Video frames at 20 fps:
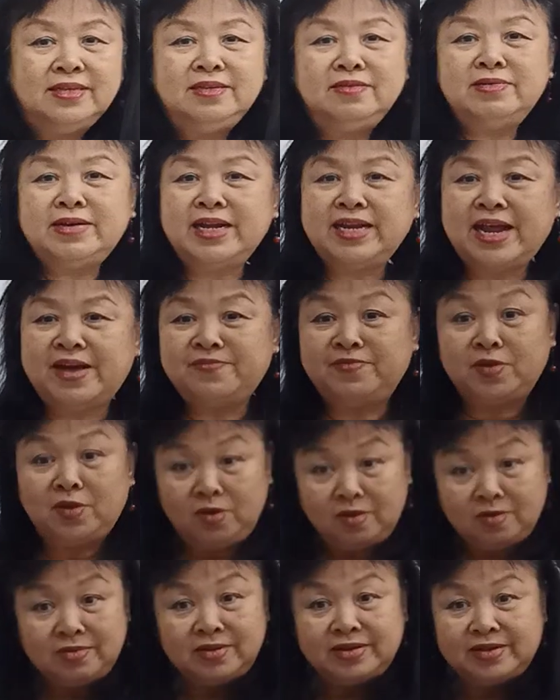You can have a
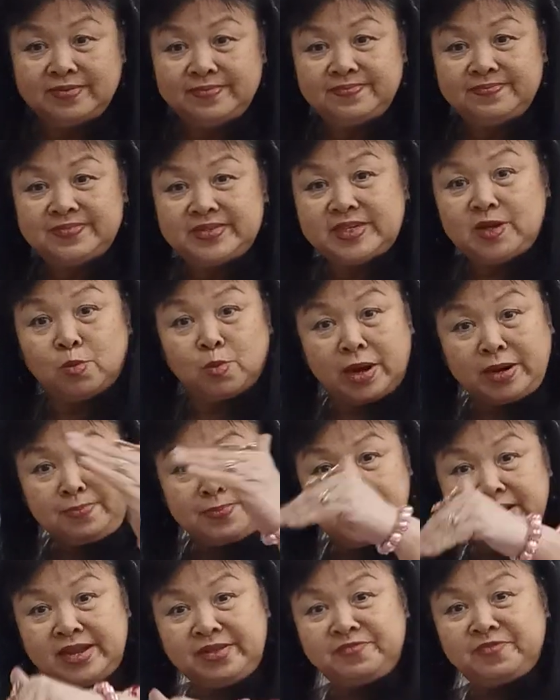look. Say 1
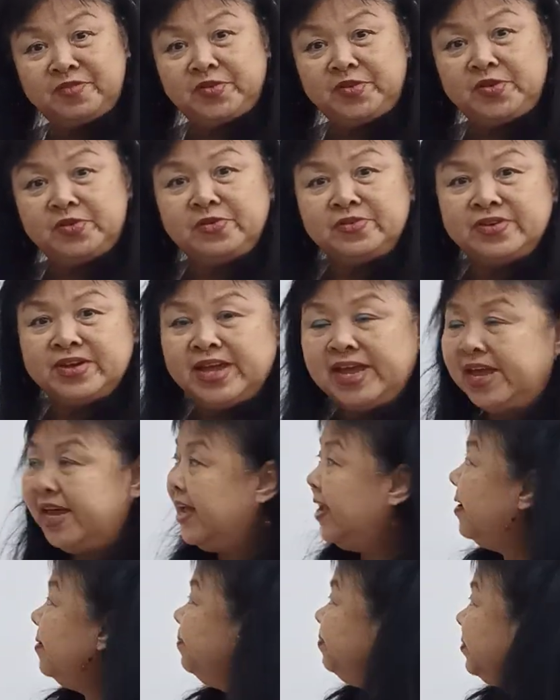minute for you.
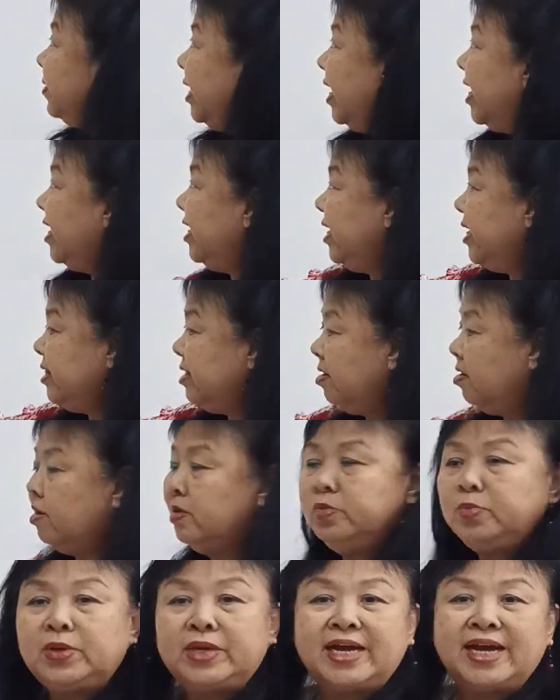And later
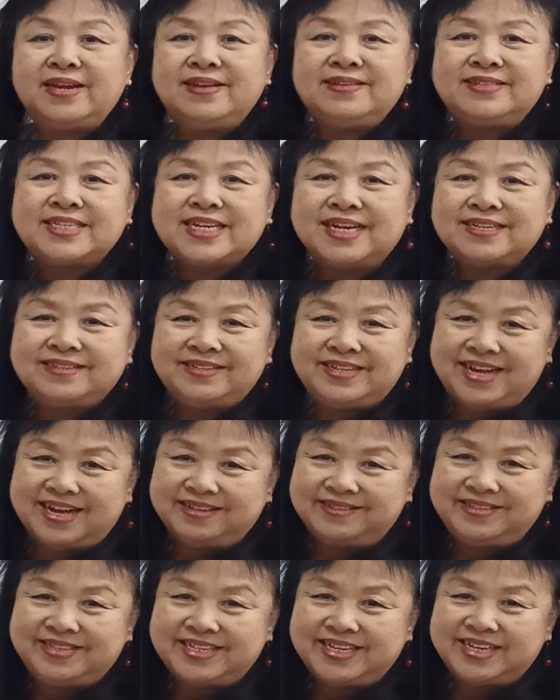on we can discuss the
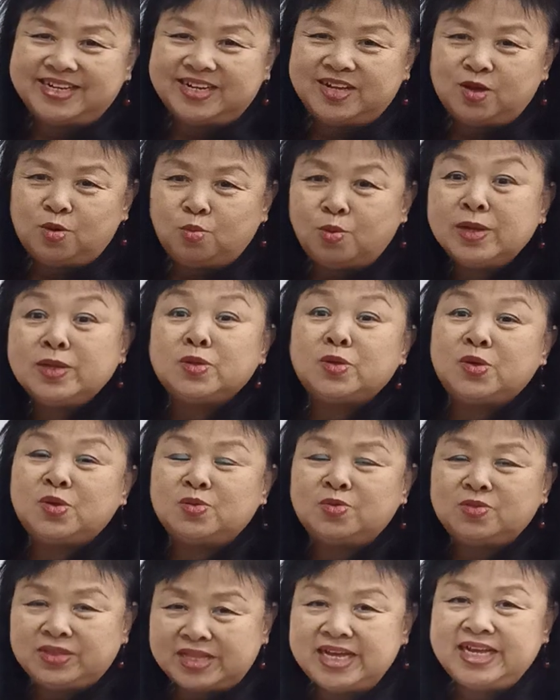answer. What do
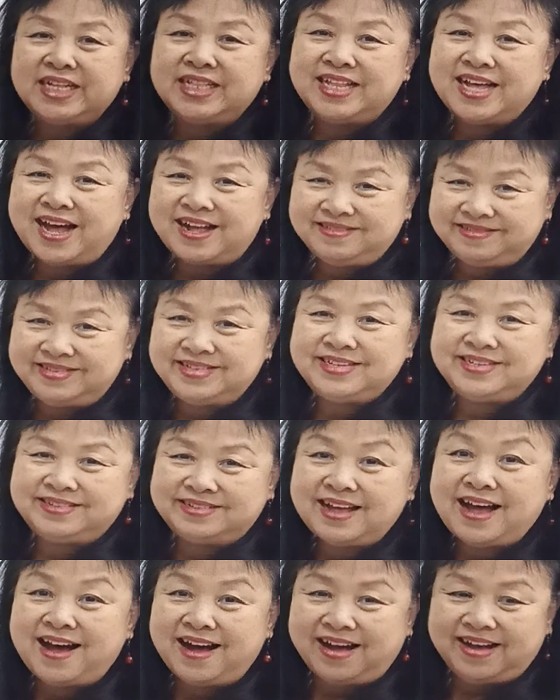you think the answers
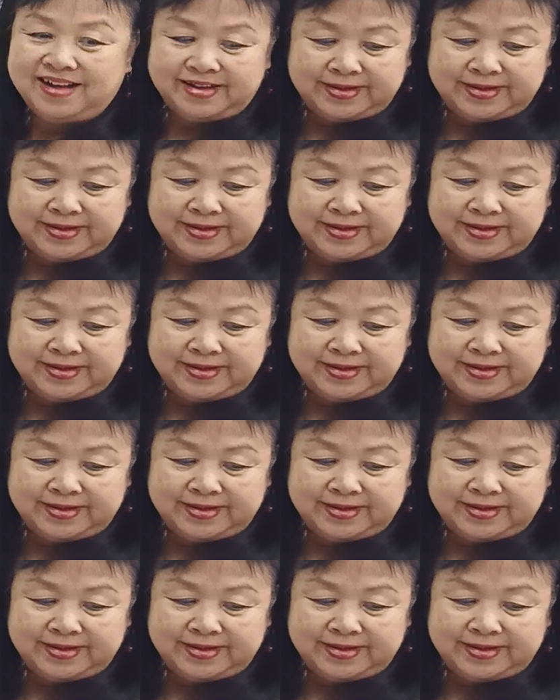are?